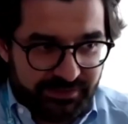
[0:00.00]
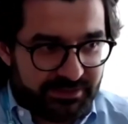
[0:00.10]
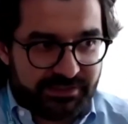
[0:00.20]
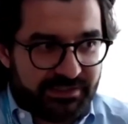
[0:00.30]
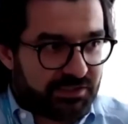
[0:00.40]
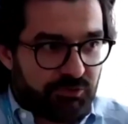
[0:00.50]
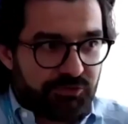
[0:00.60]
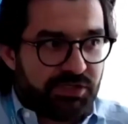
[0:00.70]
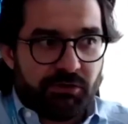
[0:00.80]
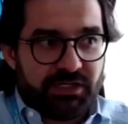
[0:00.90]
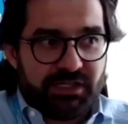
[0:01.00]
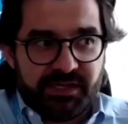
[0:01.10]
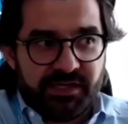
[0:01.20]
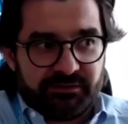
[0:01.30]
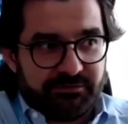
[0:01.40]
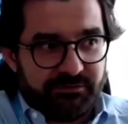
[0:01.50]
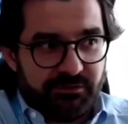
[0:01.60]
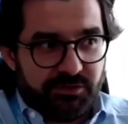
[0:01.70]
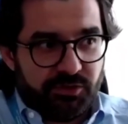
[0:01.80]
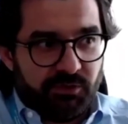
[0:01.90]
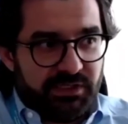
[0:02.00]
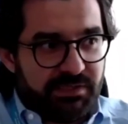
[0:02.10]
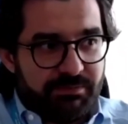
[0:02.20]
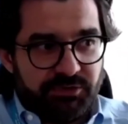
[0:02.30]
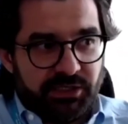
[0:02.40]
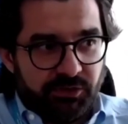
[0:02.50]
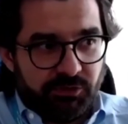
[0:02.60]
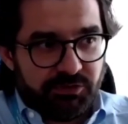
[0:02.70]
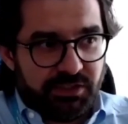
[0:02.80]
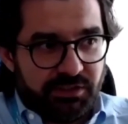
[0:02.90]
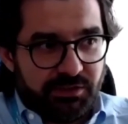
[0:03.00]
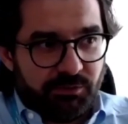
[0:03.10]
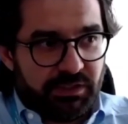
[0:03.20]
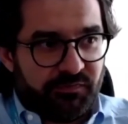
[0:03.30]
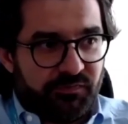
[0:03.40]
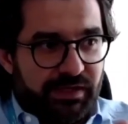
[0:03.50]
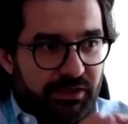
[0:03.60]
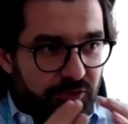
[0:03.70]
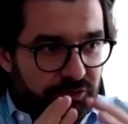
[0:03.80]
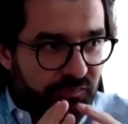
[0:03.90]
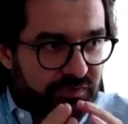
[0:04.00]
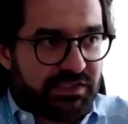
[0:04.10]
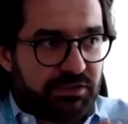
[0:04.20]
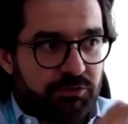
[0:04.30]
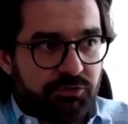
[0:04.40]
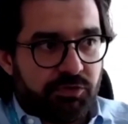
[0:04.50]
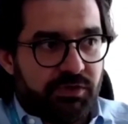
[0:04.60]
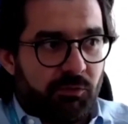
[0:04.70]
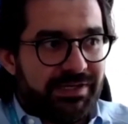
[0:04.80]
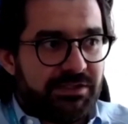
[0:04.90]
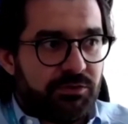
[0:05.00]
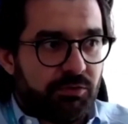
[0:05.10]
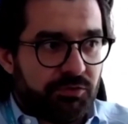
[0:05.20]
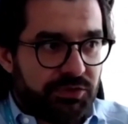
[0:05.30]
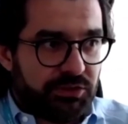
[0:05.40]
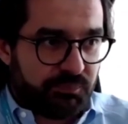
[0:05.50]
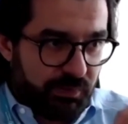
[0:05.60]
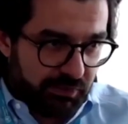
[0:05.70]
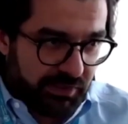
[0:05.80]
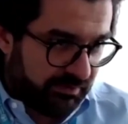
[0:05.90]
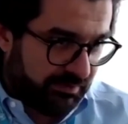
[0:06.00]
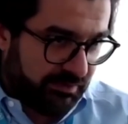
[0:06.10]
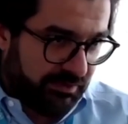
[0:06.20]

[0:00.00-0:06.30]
Digital solution already there. So when it's about technology, we have a lot of digital solutions that we need to continue exploring.